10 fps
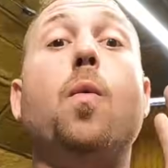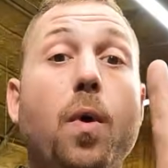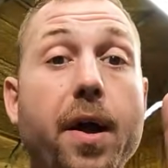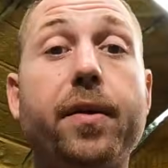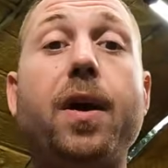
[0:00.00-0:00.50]

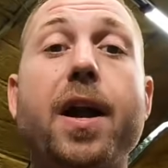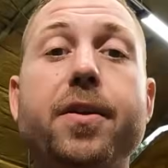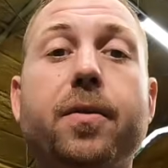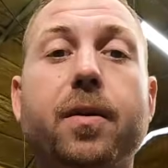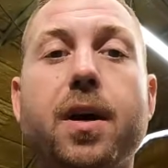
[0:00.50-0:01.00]
Whether I
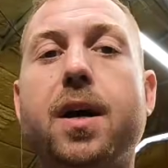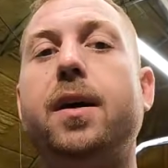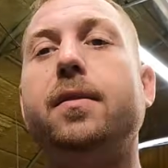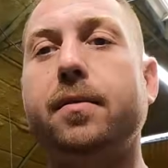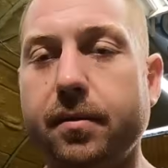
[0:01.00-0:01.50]
do or
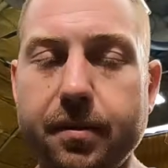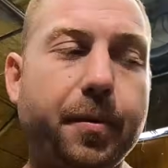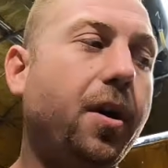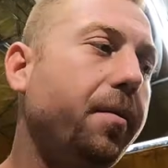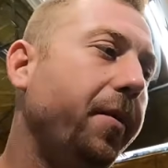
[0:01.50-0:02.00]
not, it's
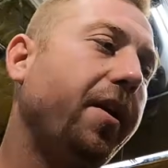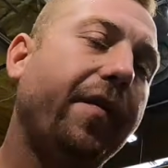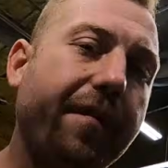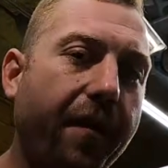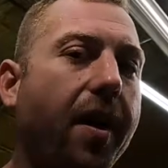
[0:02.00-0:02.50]
beyond me. If
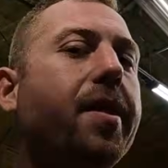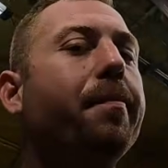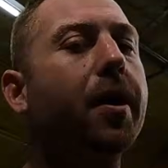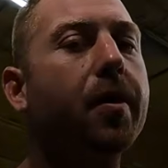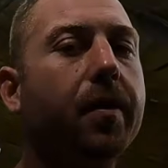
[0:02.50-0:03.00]
I find the
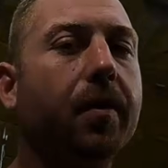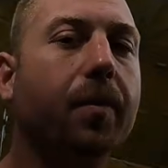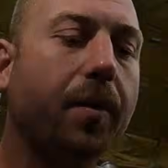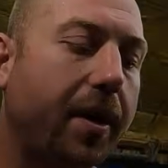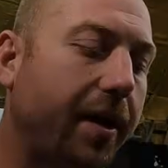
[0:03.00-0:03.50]
boat or
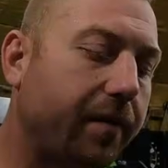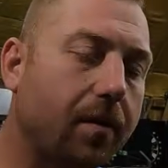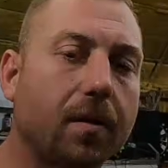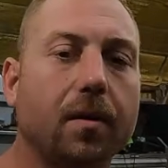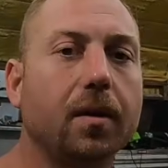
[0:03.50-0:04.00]

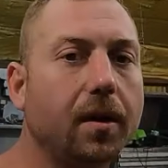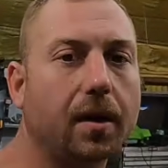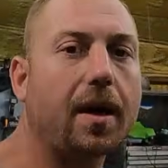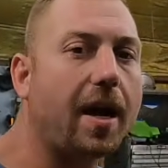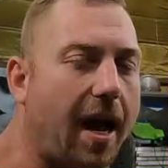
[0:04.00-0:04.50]
whatever, or
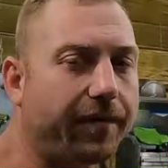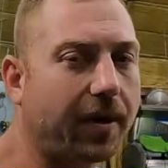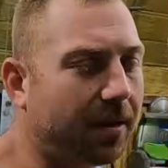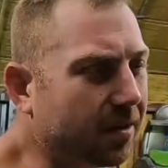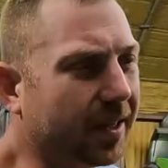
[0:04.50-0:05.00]
after
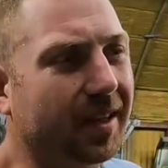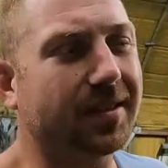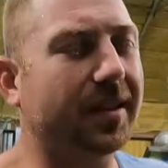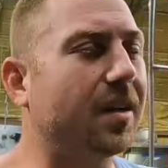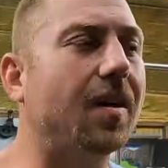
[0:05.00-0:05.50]
I look at it
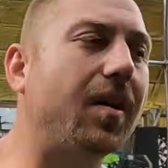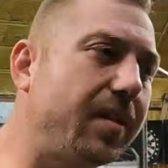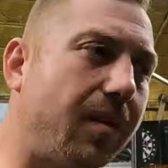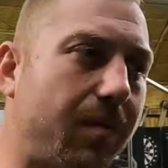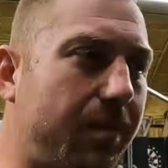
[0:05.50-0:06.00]
and say, oh, I
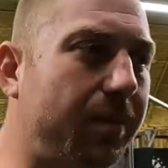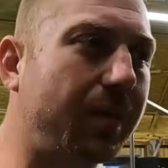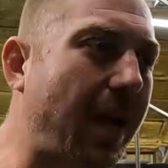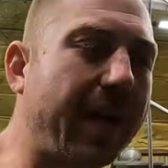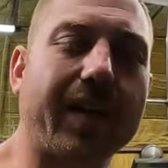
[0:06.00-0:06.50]
don't
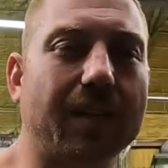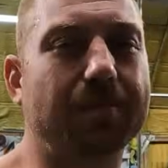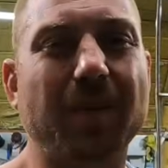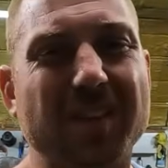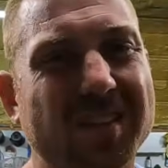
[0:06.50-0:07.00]
like it as
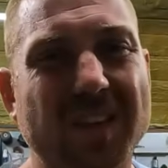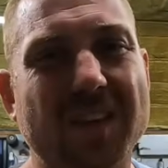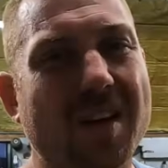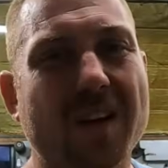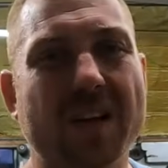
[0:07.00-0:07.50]
much as I
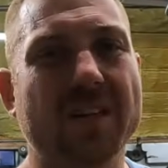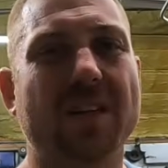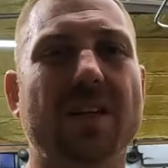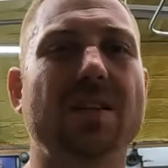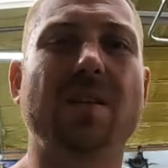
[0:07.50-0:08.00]
thought I
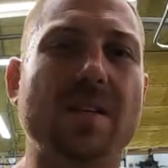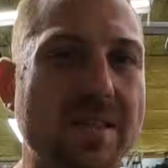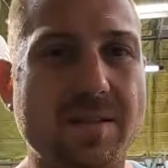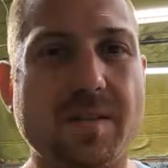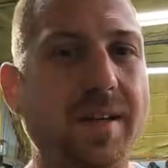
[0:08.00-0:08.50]
did, you know,
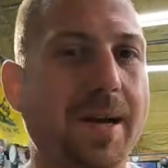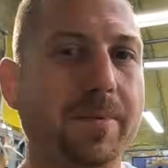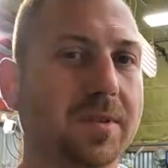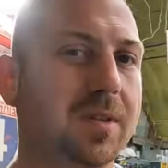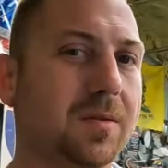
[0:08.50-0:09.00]
that stuff
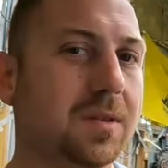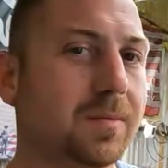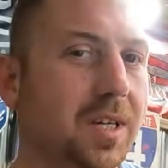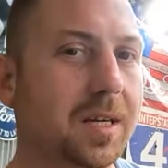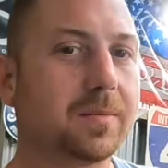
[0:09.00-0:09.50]
happens too
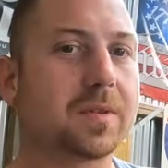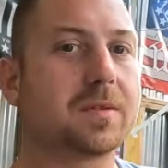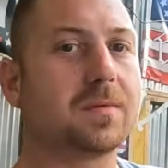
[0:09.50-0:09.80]
sometimes.